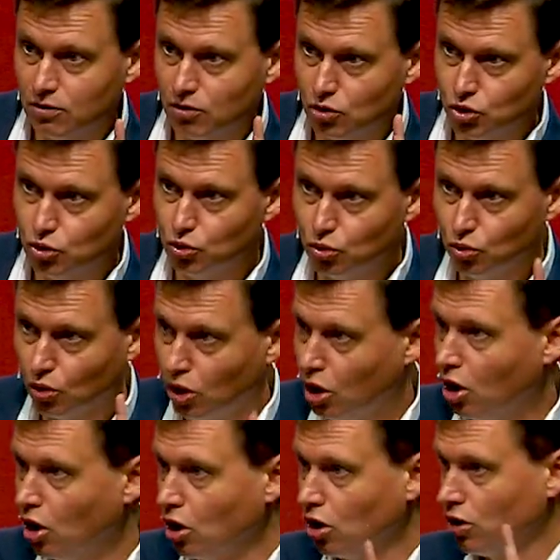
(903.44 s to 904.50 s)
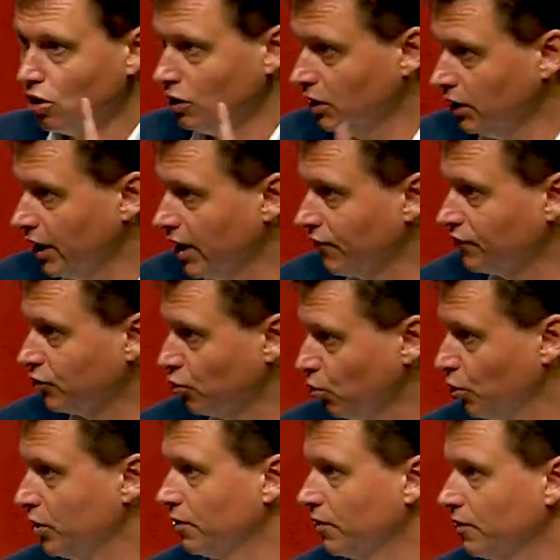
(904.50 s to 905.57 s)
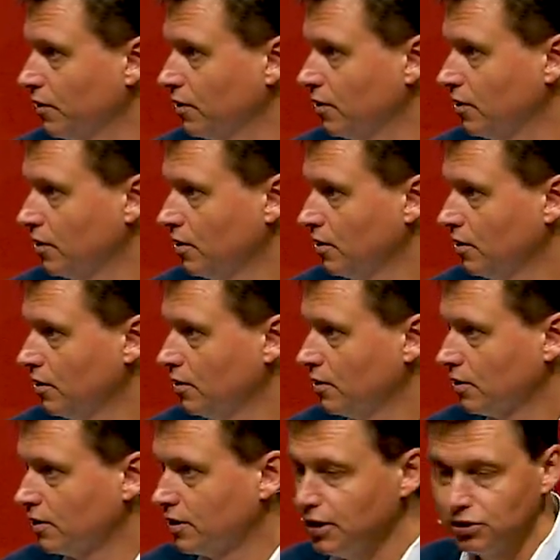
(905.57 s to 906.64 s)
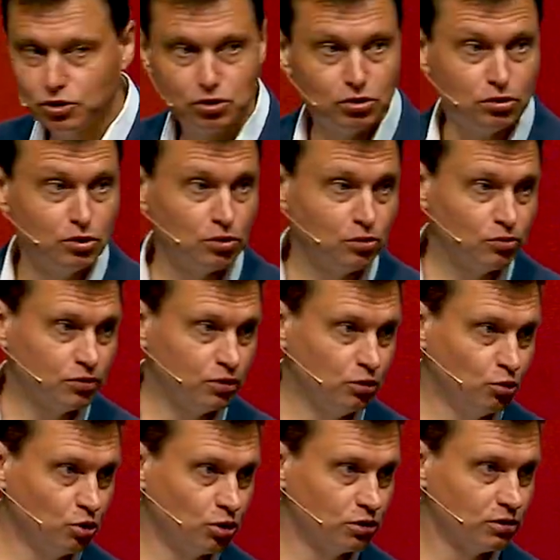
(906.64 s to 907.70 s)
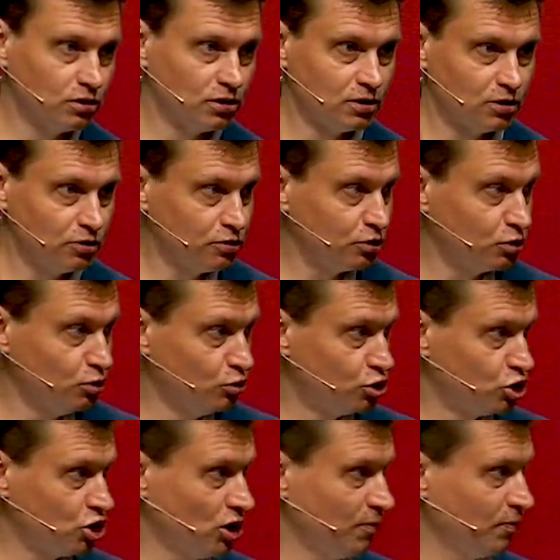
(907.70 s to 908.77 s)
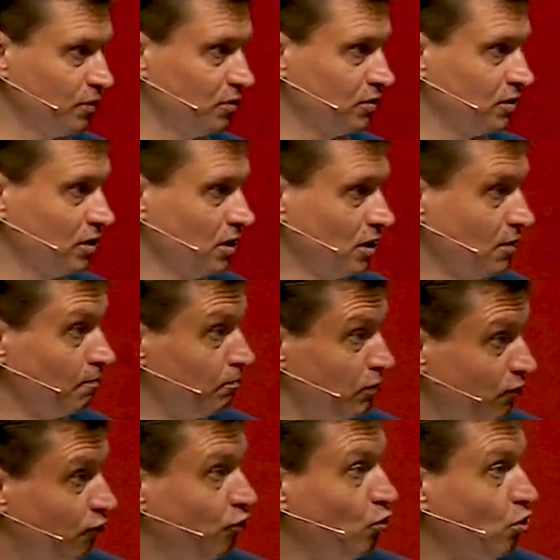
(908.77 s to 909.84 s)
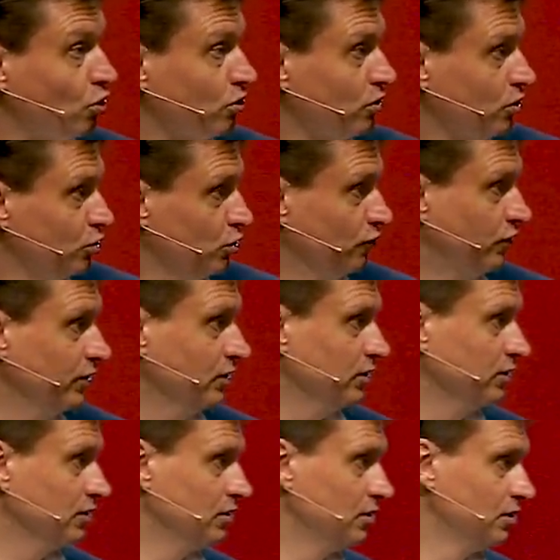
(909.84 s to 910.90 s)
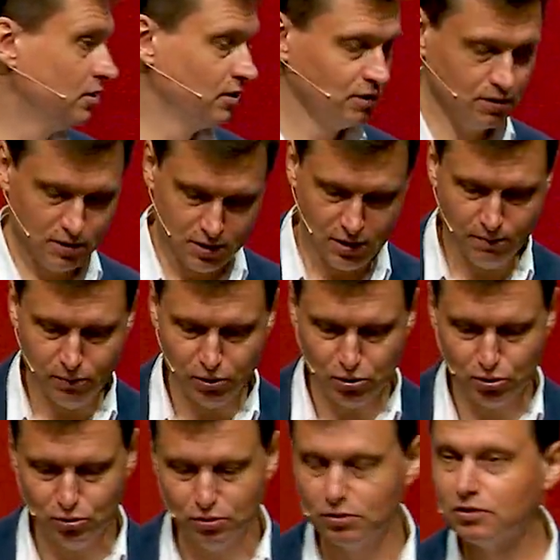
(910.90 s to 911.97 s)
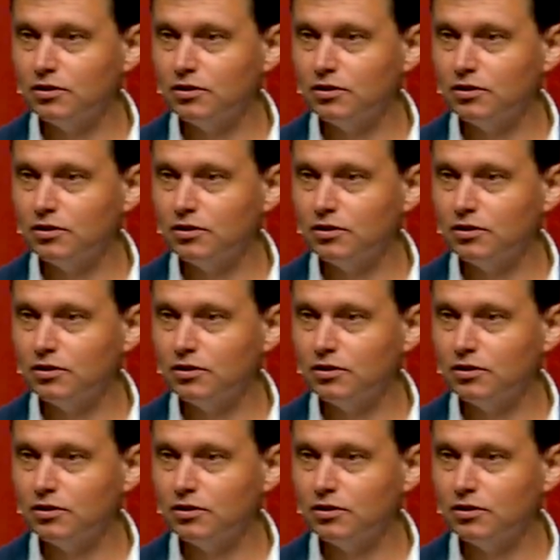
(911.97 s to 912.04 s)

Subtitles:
you are left with. Get to know the Lord, the Good Shepherd, before your valley. Number 2,